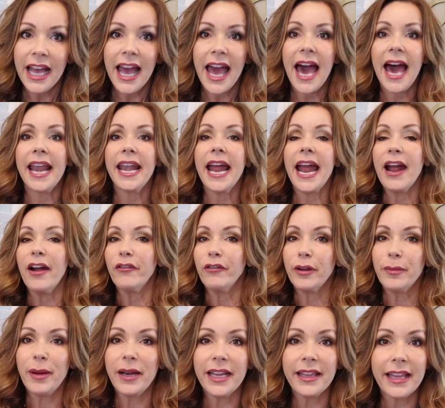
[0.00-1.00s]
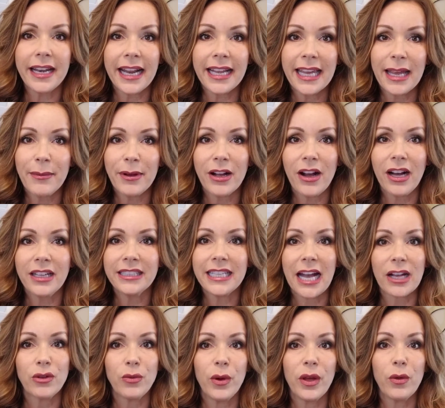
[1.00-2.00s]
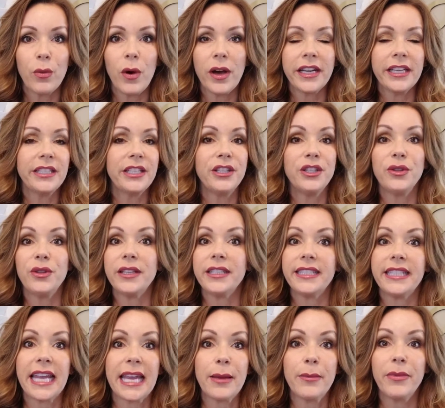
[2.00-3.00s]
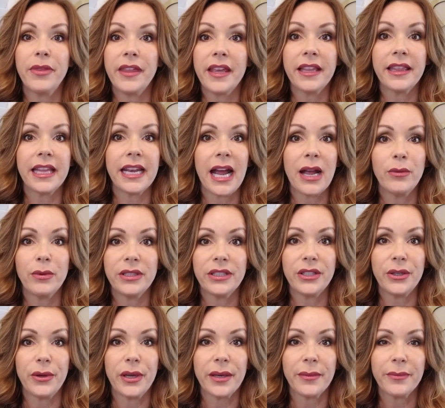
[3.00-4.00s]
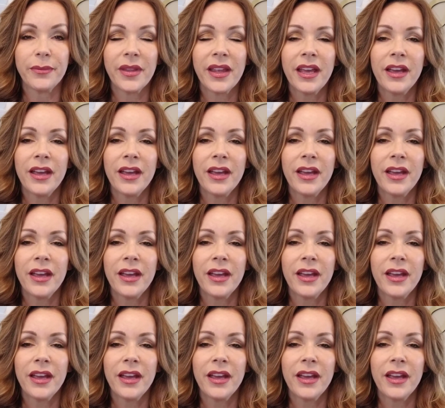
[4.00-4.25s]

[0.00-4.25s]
and everybody that I came in contact with wanted to do the same thing that I was doing.